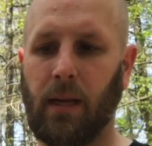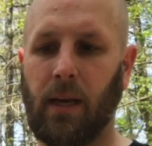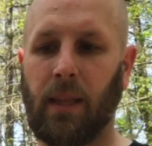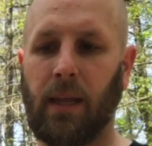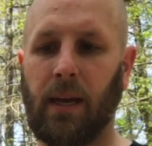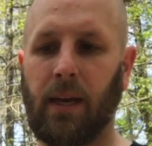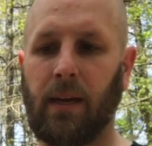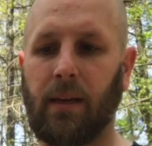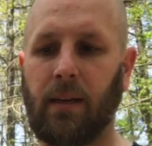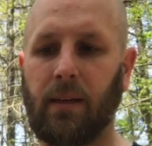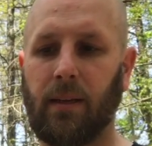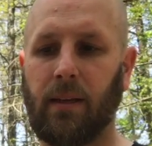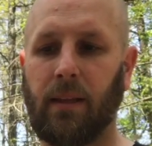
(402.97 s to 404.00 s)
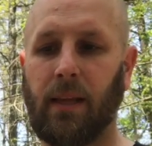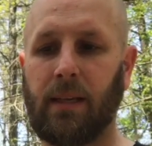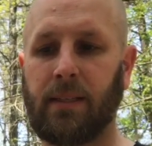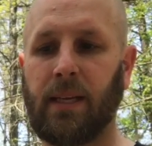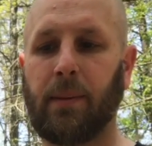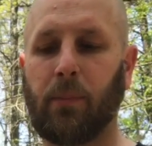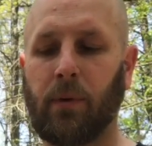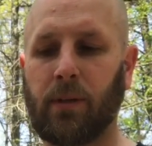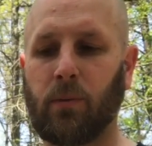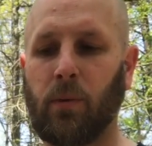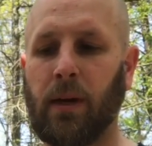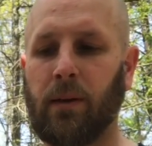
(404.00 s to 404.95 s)
And that uh, that tip
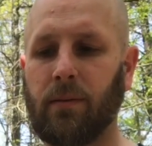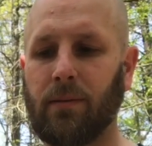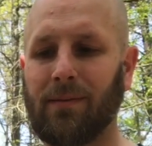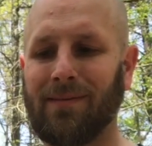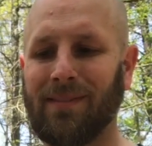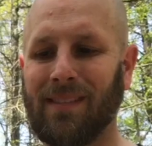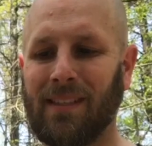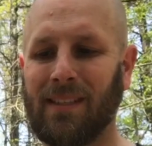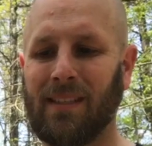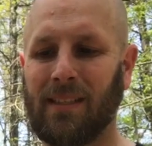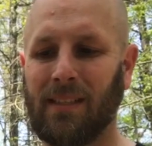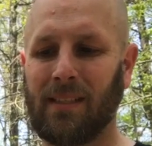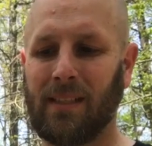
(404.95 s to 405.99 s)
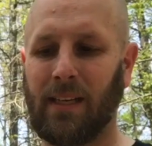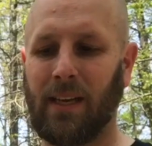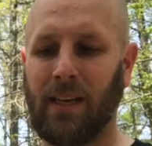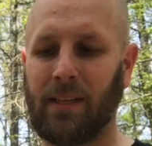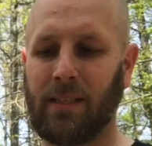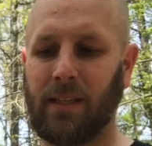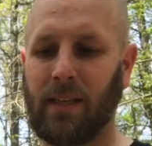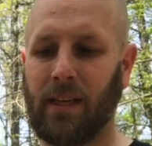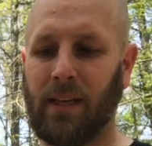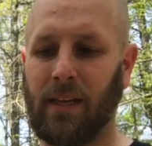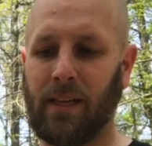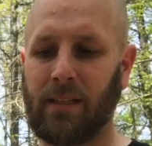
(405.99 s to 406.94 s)
works well to get into
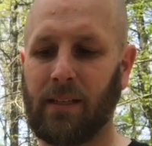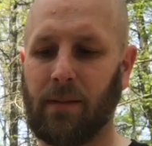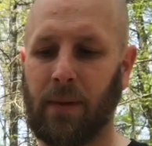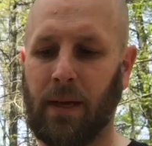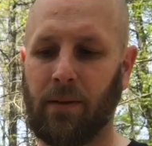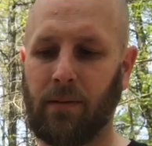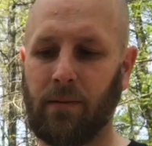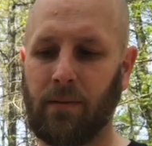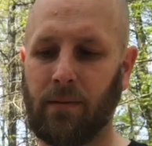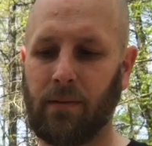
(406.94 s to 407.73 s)
the uh, into the bottle.